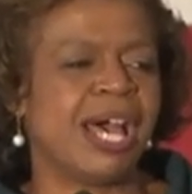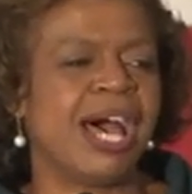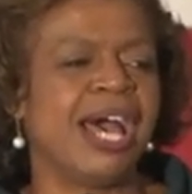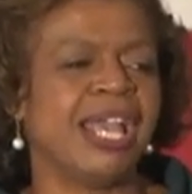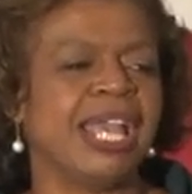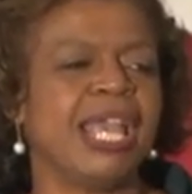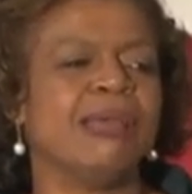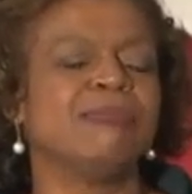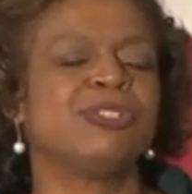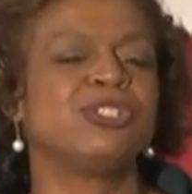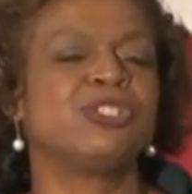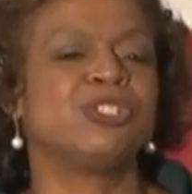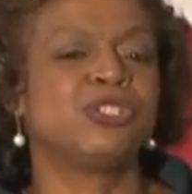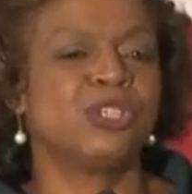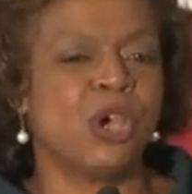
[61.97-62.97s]
I am
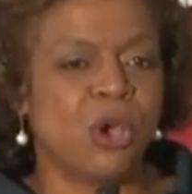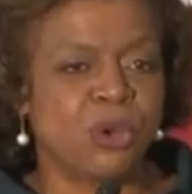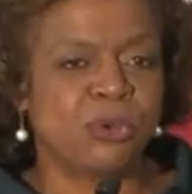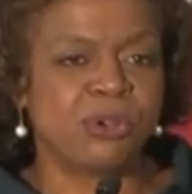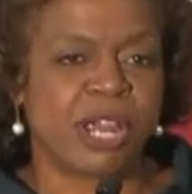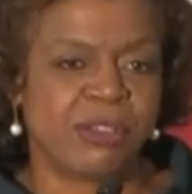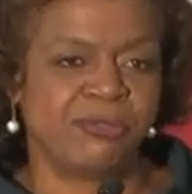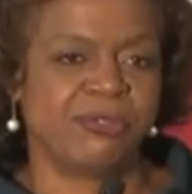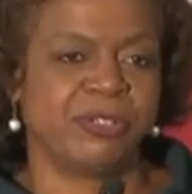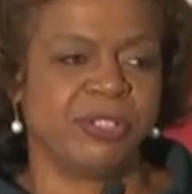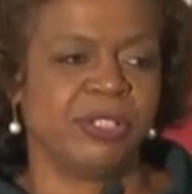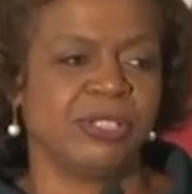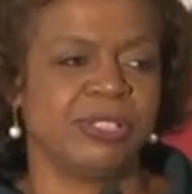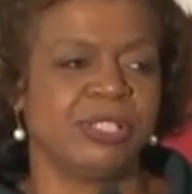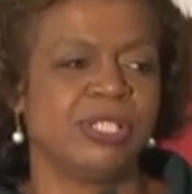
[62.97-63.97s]
so
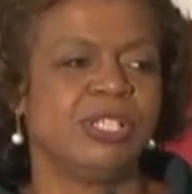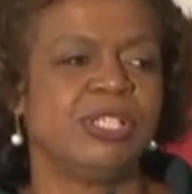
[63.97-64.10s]
grateful.